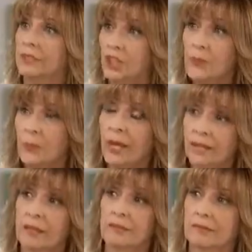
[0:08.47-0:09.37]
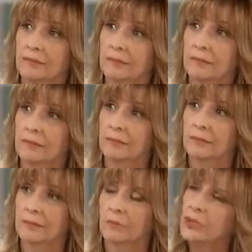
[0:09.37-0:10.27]
She's pregnant,
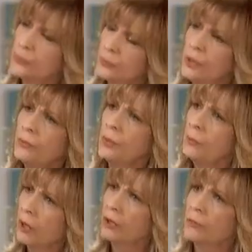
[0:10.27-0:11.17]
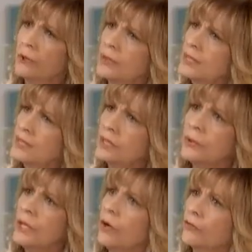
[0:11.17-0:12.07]
which is pretty remarkable
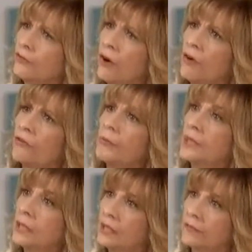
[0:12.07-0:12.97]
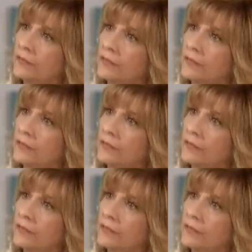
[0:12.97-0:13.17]
considering her fall from the cliff.